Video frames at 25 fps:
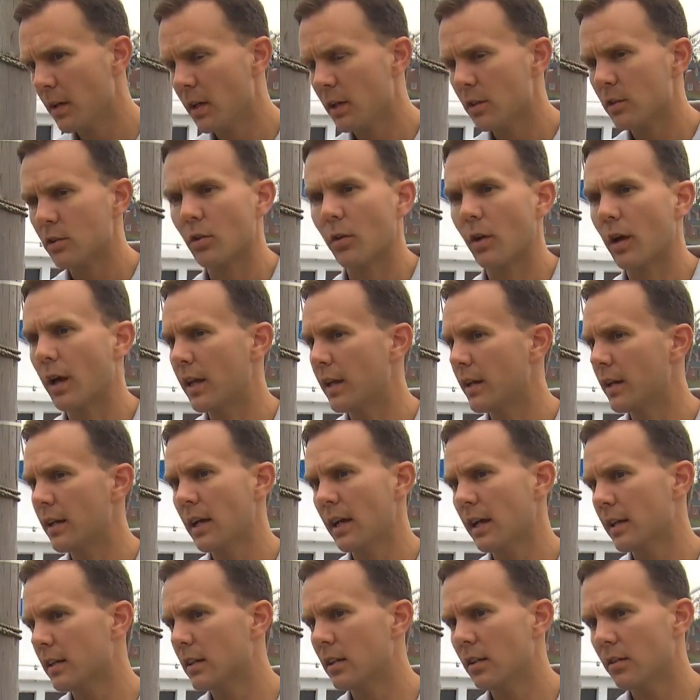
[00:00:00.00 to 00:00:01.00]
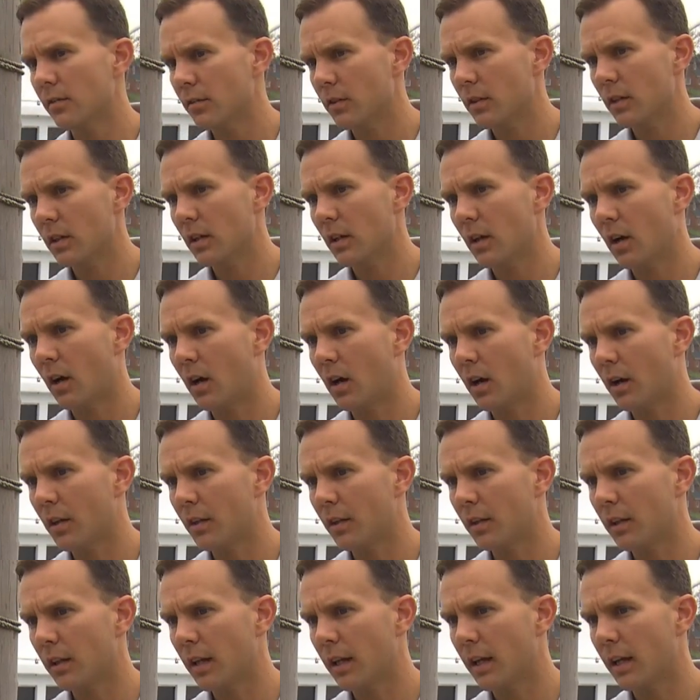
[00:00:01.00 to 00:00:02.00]
so any activity on
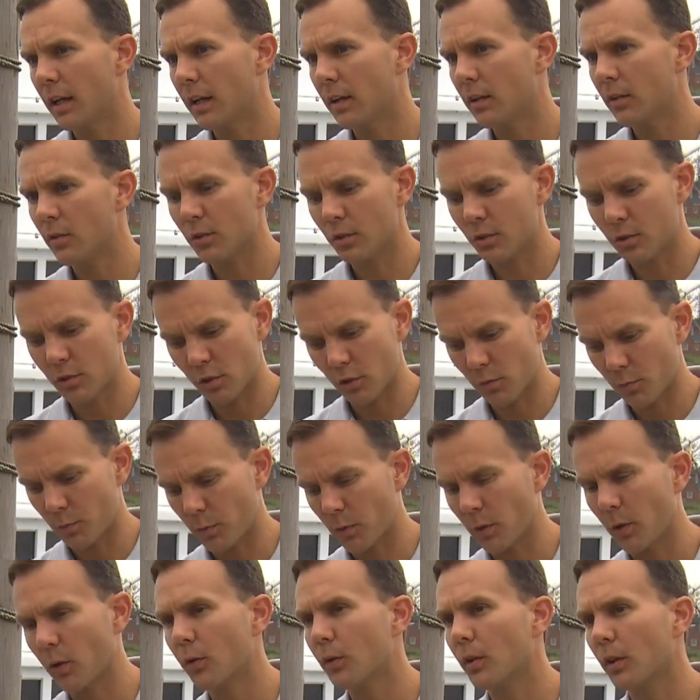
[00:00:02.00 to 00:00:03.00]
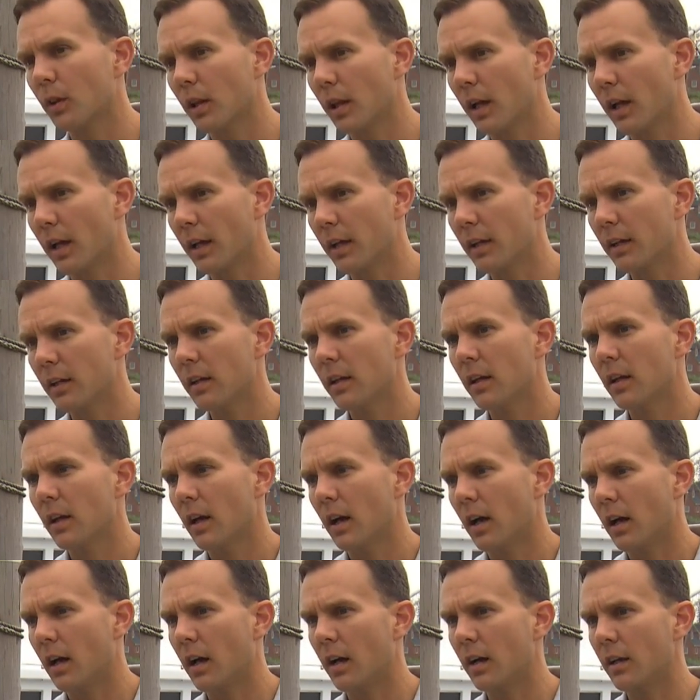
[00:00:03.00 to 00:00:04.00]
the land or just below the land
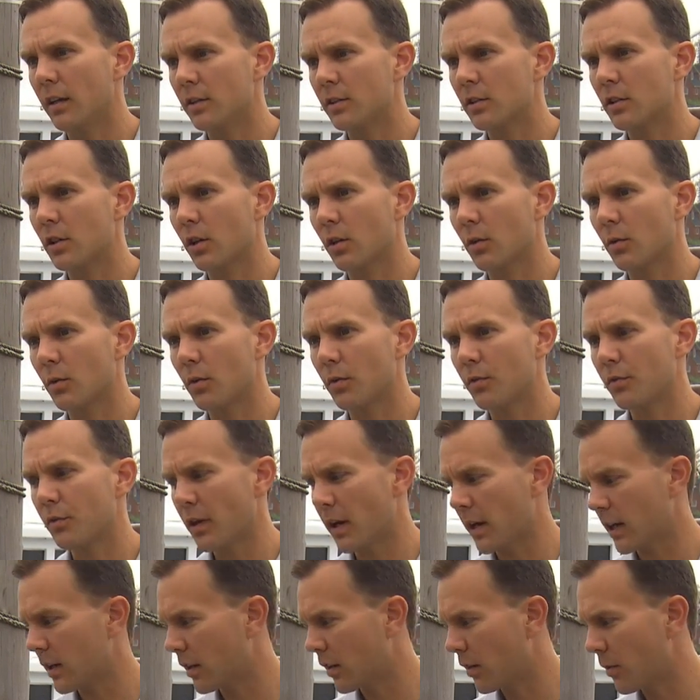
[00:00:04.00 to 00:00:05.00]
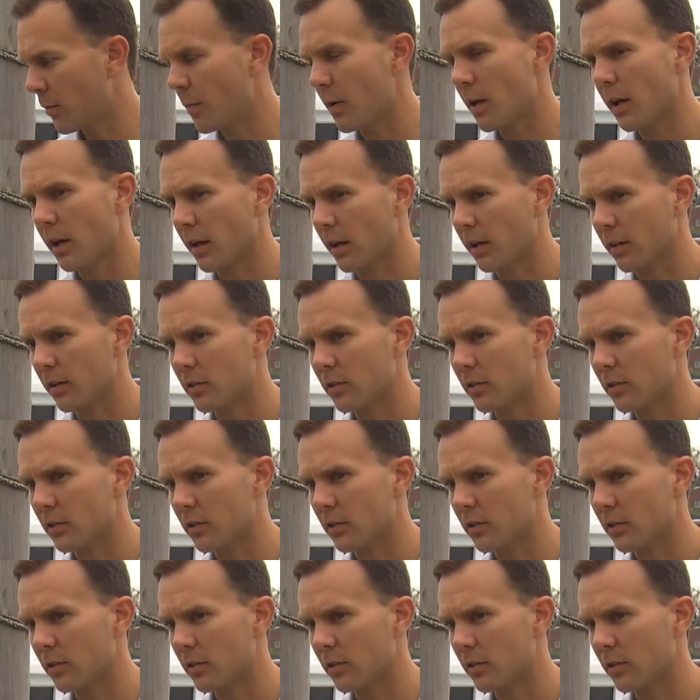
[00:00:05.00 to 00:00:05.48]
is going to affect the bay.